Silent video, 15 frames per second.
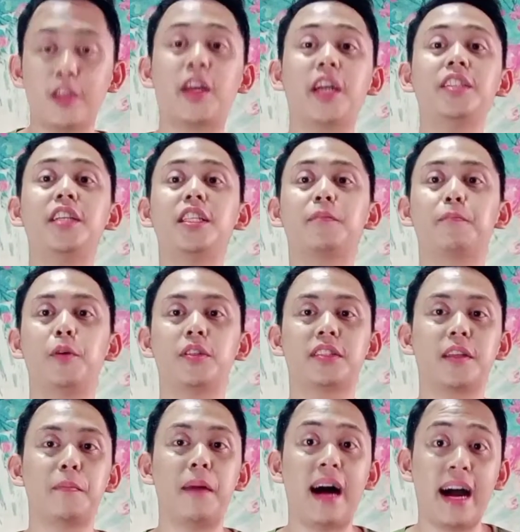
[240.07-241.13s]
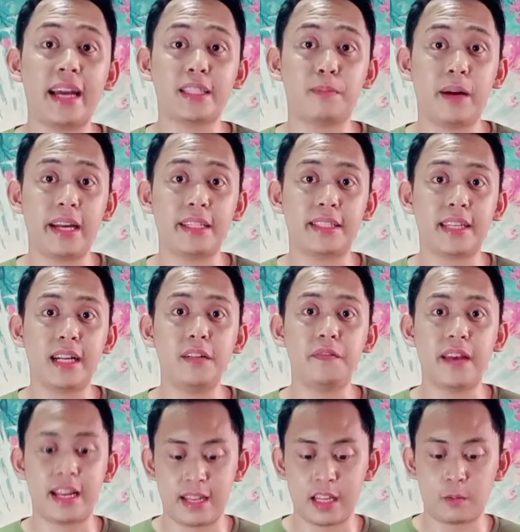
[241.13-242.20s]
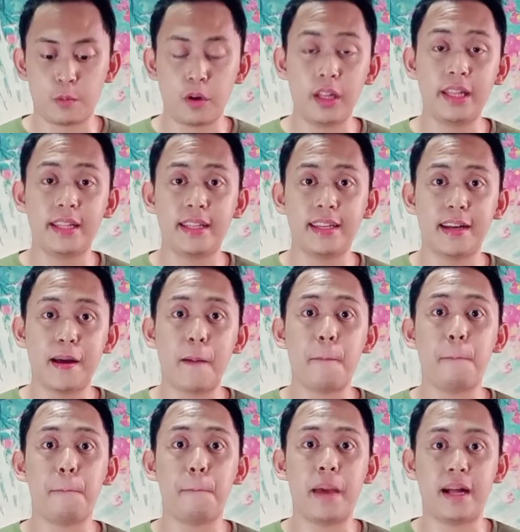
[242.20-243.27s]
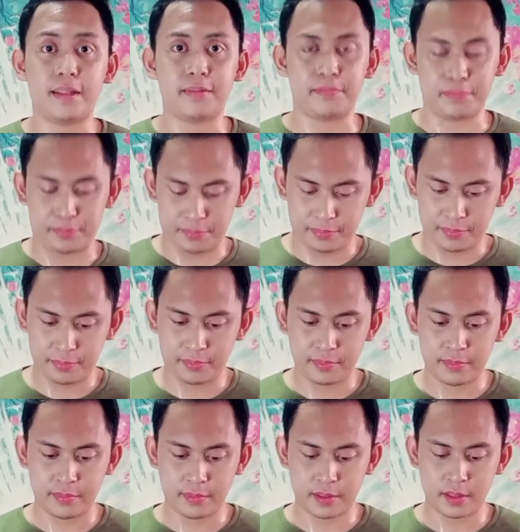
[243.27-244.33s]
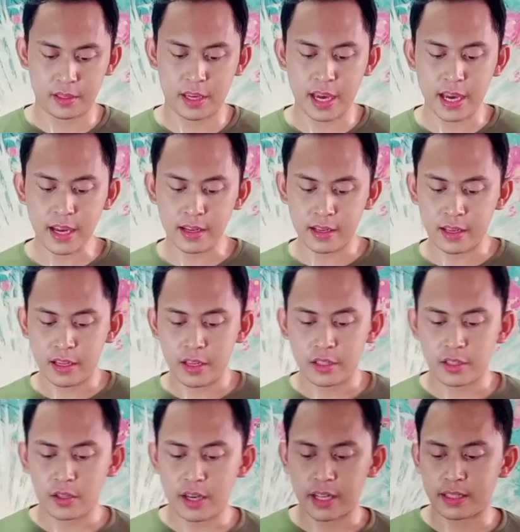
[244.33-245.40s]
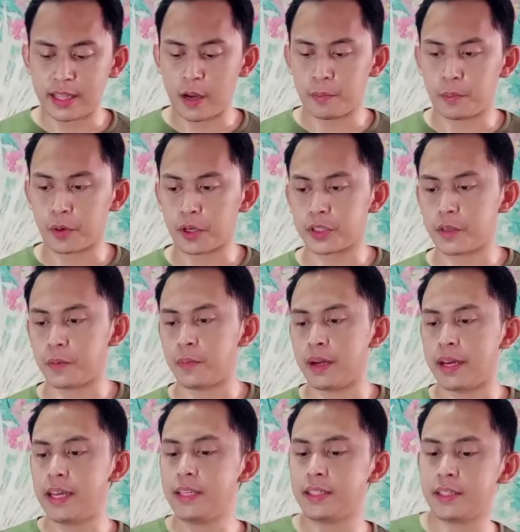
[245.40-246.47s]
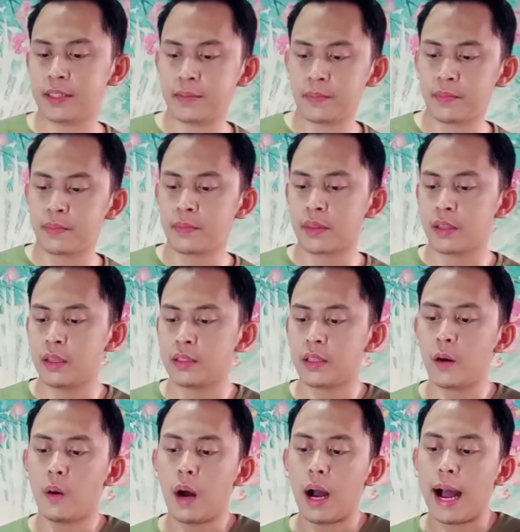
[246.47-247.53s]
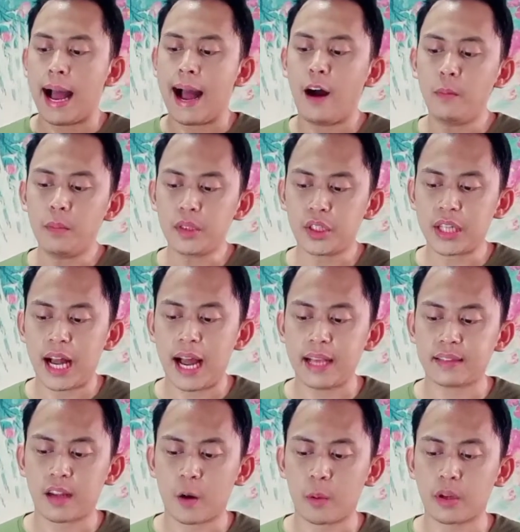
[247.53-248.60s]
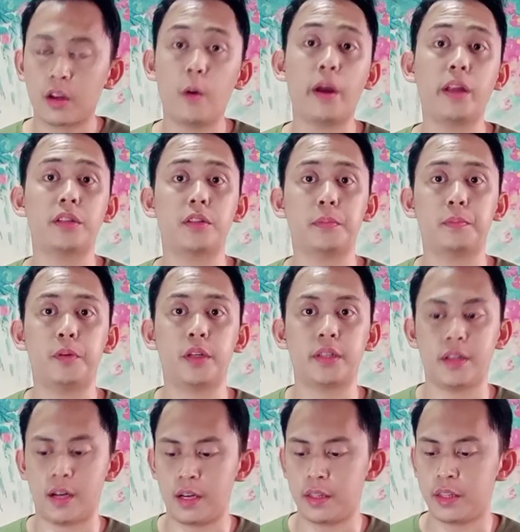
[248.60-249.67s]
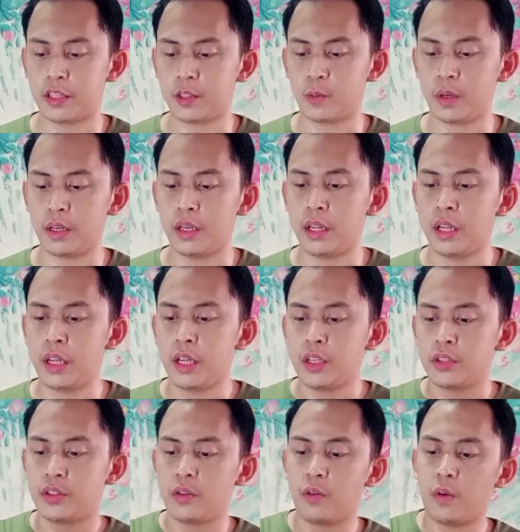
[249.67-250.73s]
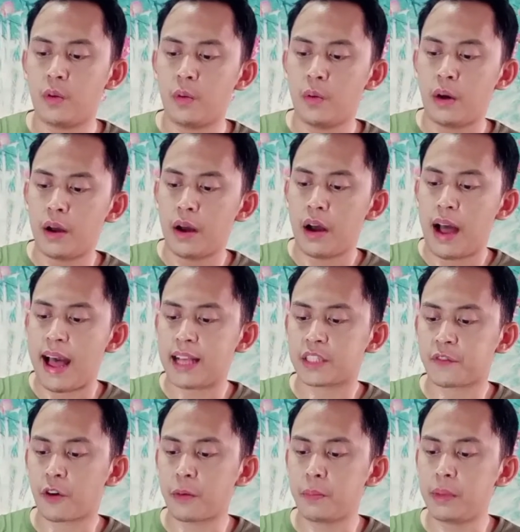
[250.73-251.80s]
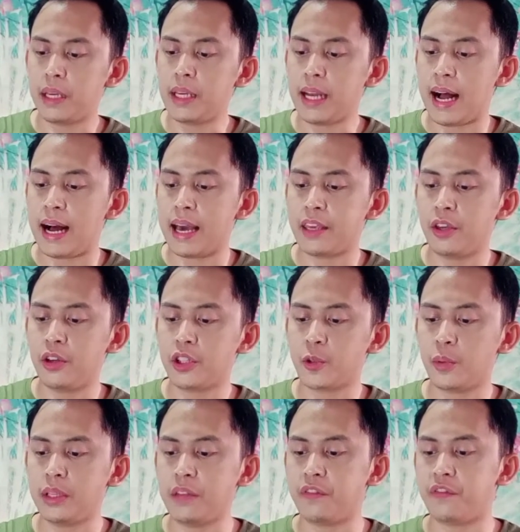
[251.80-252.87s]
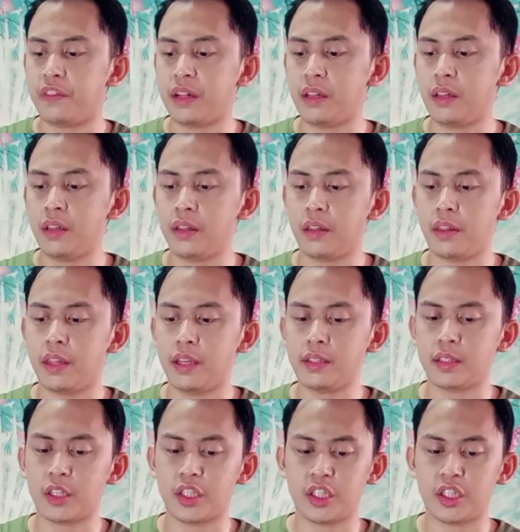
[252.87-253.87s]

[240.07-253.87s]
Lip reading: you can just put some ice by itself and it would melt. Okay. So let's now put some ice. So how much ice are we going to put on this one? So as for me, I usually fill this